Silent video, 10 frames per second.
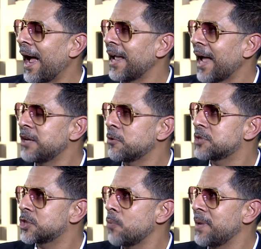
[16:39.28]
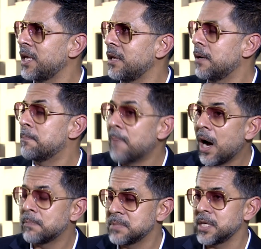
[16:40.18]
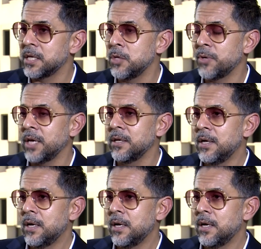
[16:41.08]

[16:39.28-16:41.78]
I, I know so many moms, including